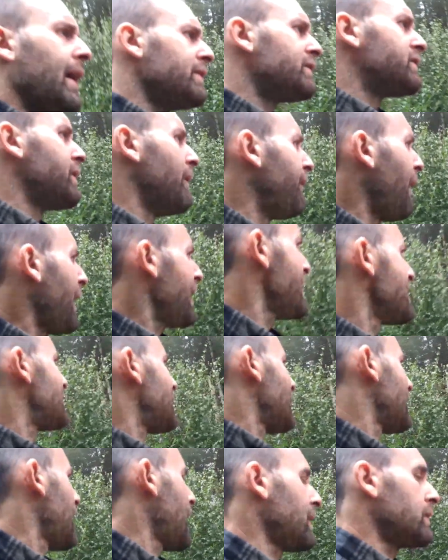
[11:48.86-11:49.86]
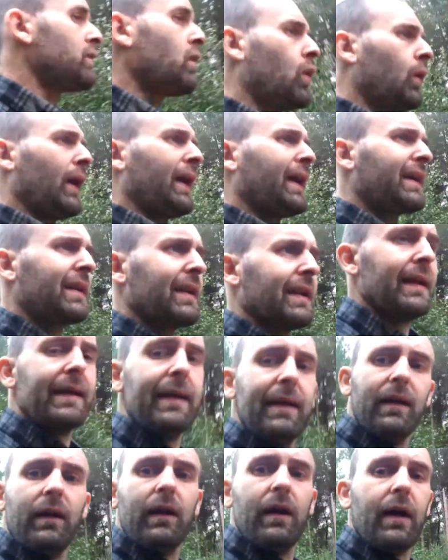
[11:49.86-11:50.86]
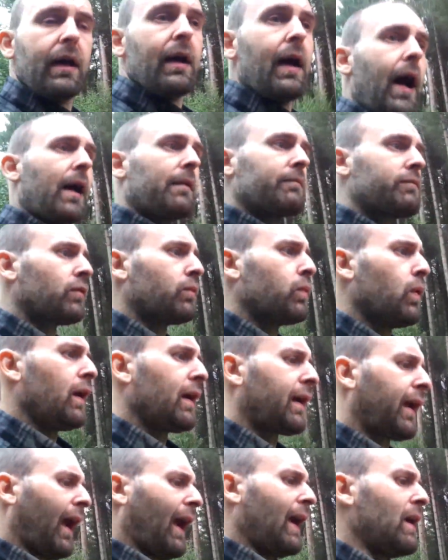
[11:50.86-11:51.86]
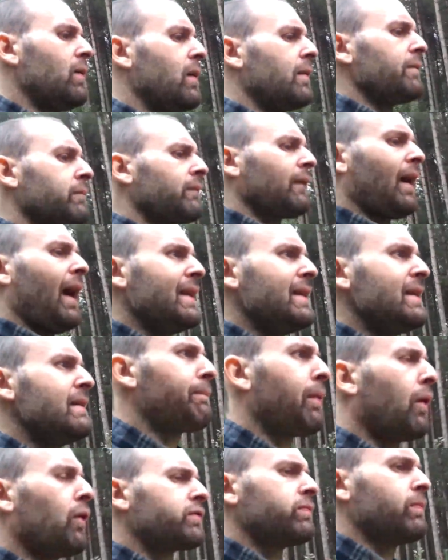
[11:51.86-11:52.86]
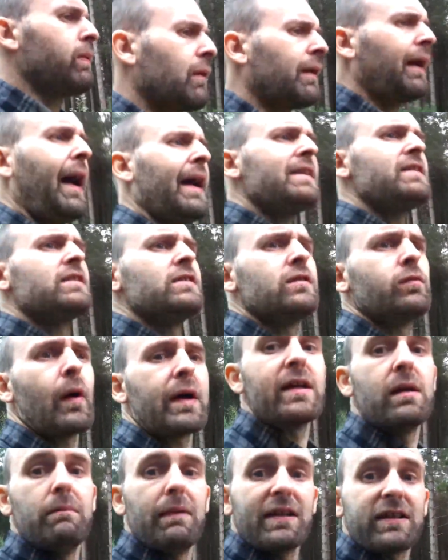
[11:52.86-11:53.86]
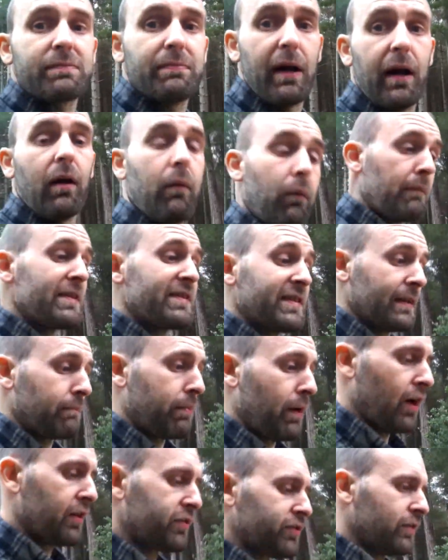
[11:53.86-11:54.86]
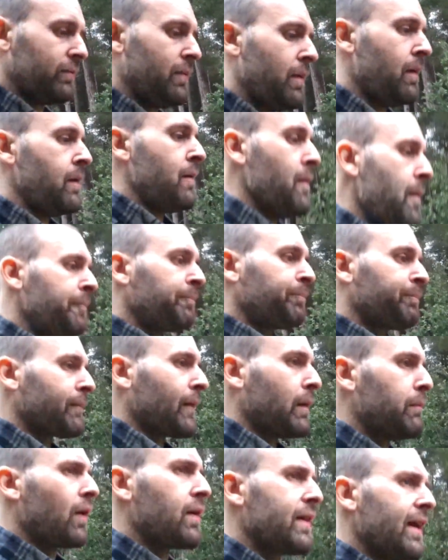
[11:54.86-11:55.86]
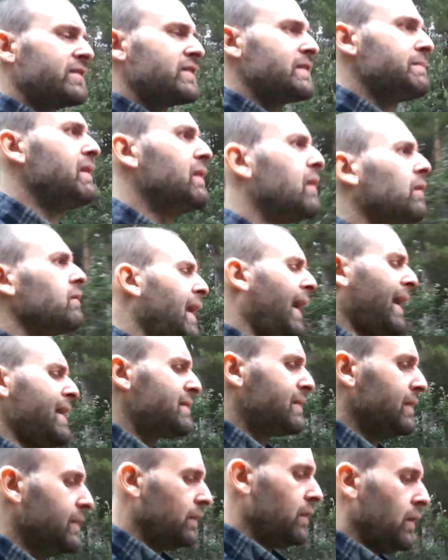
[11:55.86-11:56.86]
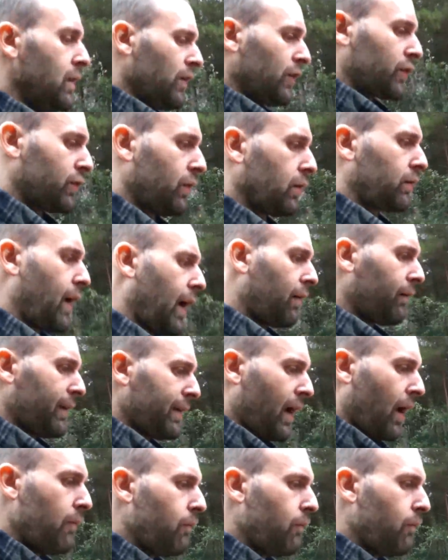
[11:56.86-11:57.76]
and surveys the land quickly to work out any possible locations where your missing person might actually be located. So currently